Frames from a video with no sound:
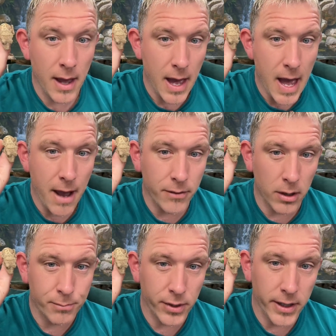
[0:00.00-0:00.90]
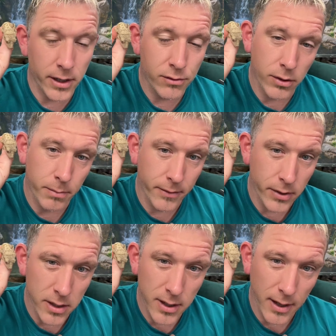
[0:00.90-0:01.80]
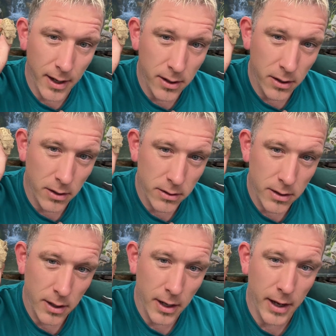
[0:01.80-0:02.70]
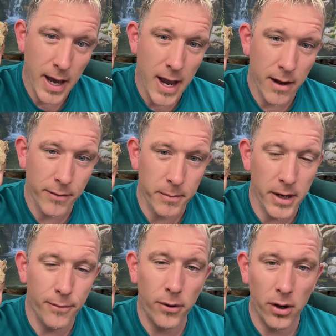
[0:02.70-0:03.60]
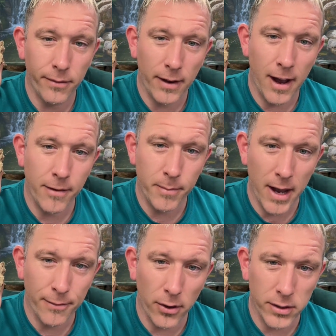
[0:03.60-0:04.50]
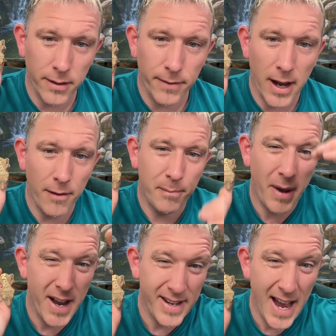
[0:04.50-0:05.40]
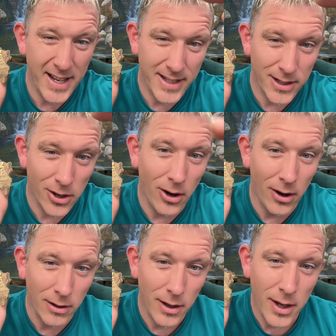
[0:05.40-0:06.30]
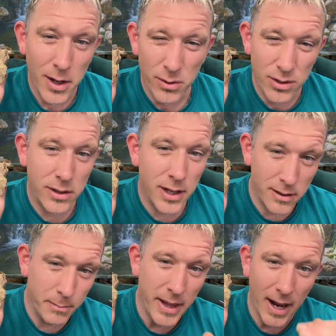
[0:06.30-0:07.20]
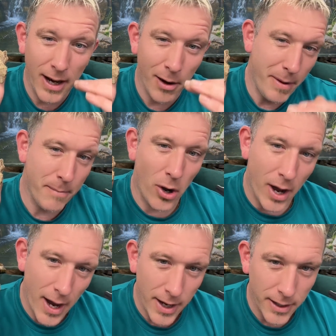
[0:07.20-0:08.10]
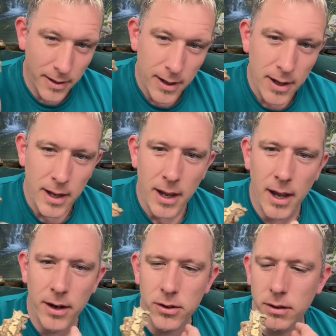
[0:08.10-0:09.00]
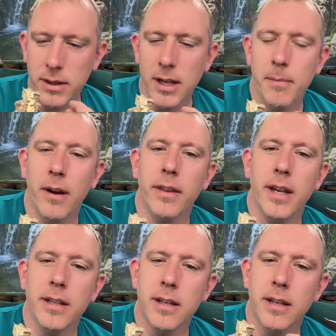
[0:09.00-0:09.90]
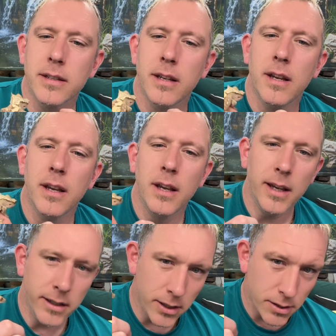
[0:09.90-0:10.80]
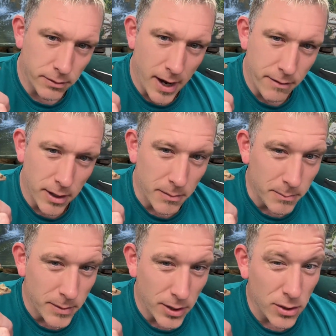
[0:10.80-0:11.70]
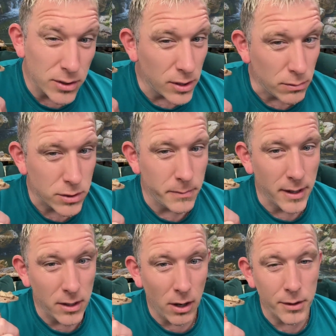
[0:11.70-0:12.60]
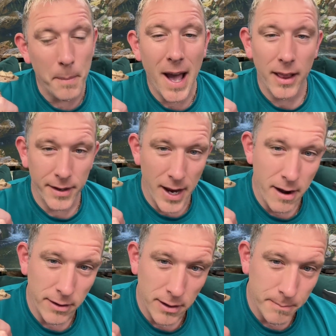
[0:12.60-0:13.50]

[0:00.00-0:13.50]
I've got a breeding group of crested geckos and I have them in a 45 by 45 by 90 tall, which gives me that little bit more height. And the good thing about these is, in your terrarium, you could do something called a paludarium,